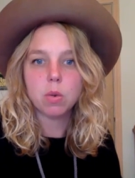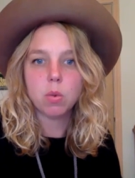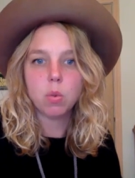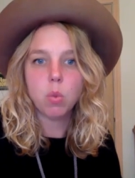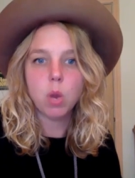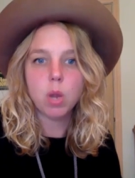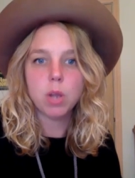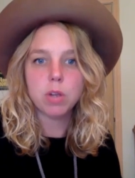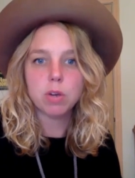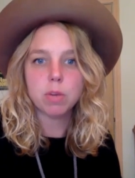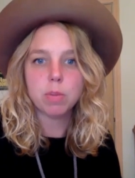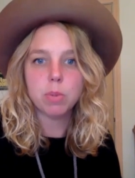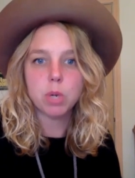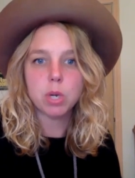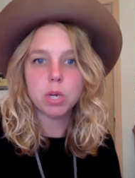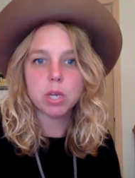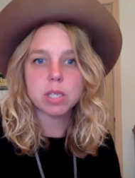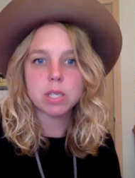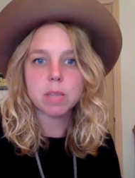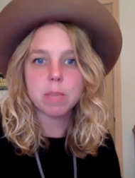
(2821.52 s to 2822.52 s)
what your
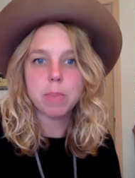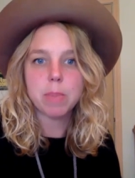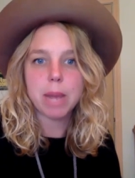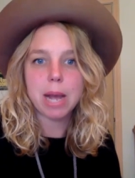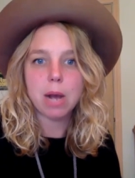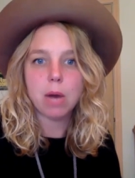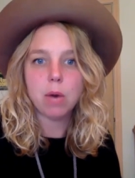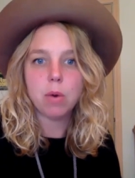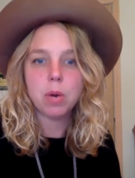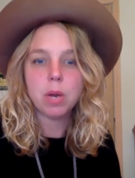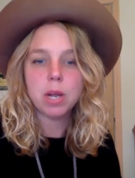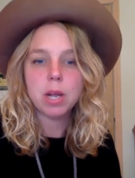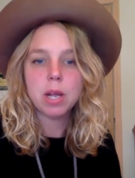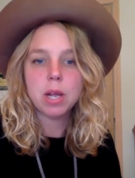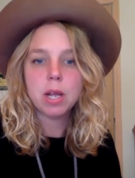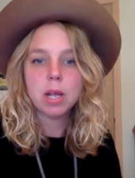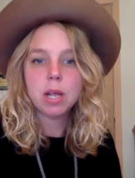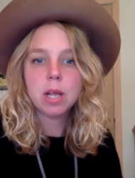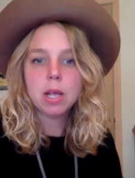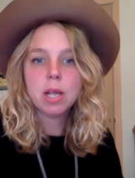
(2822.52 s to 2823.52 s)
book is about,
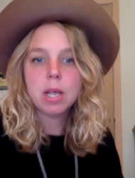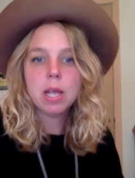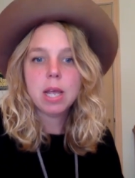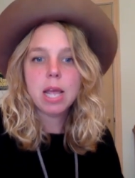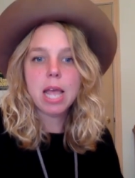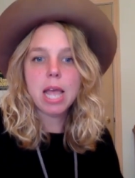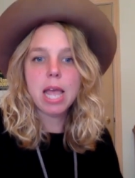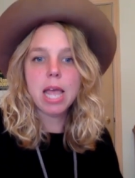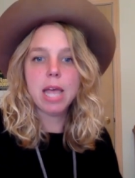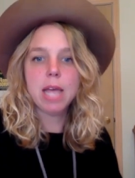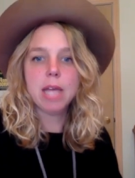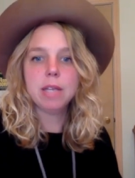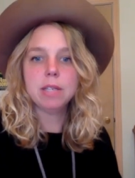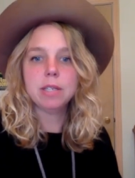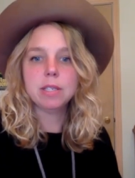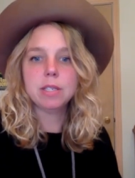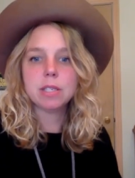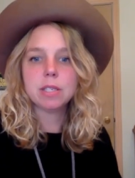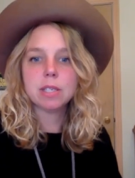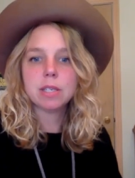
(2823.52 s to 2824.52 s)

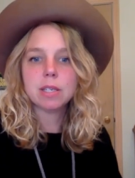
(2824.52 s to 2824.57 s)
and